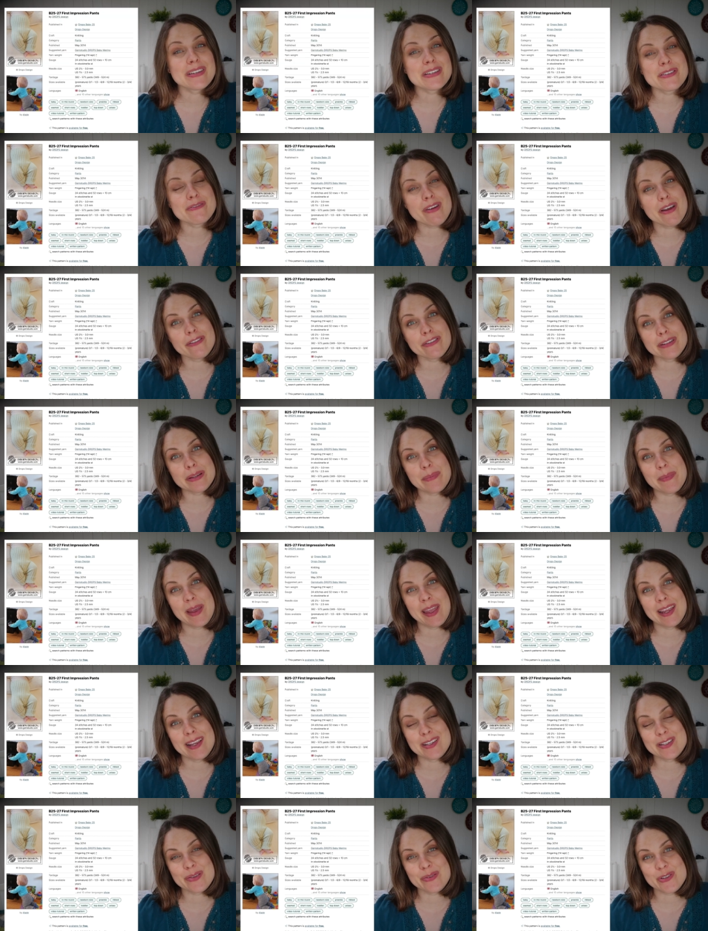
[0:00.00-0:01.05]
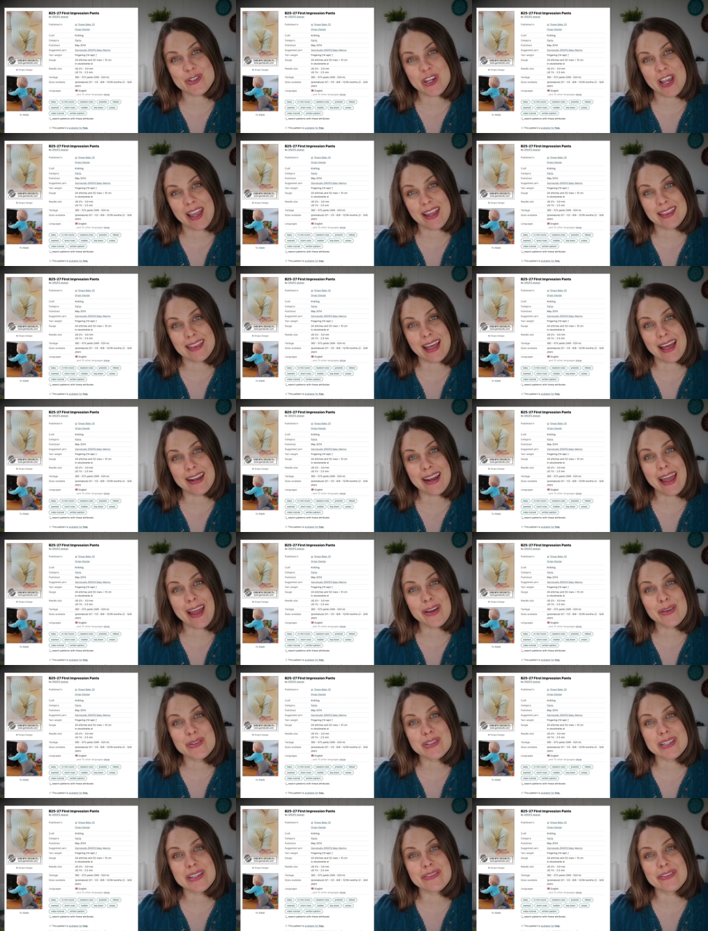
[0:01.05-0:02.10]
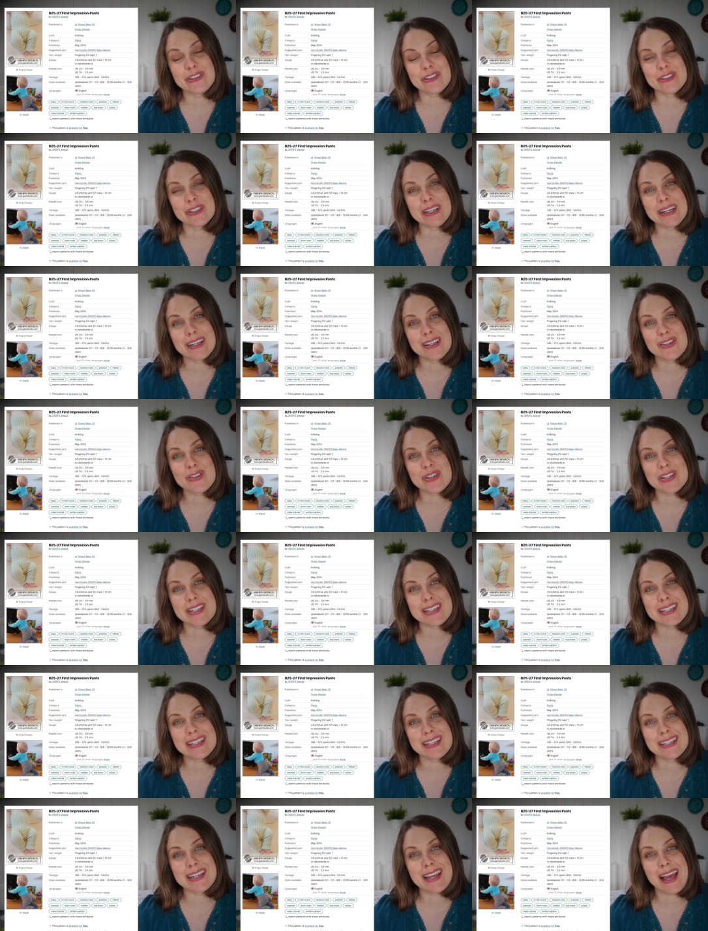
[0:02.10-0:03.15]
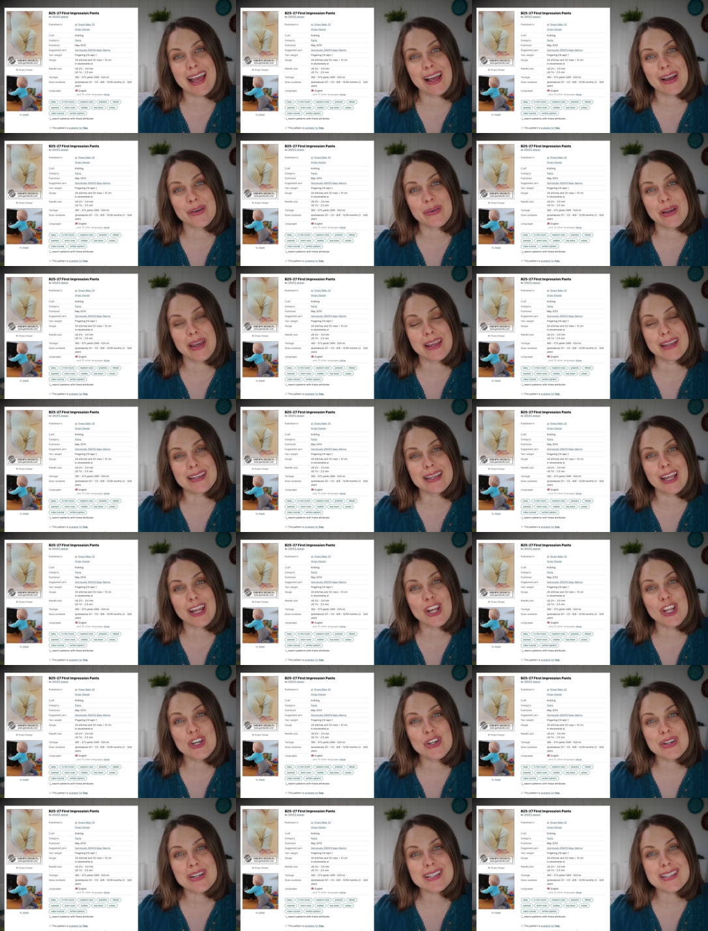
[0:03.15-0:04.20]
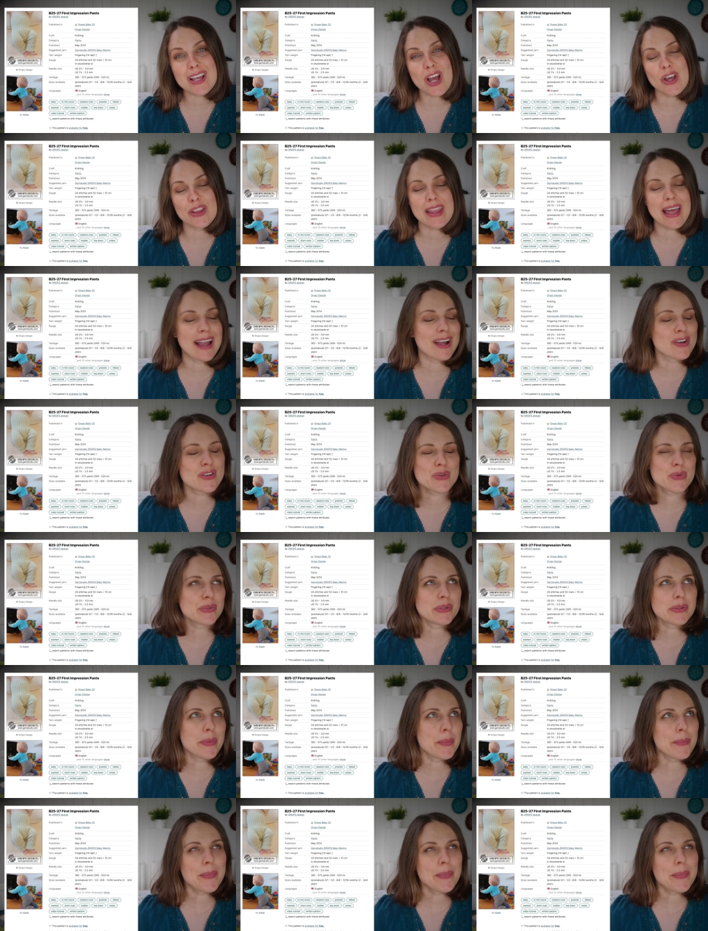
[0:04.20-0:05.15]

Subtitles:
is RAVELRY page, so check that out if you're interested how it looks on actual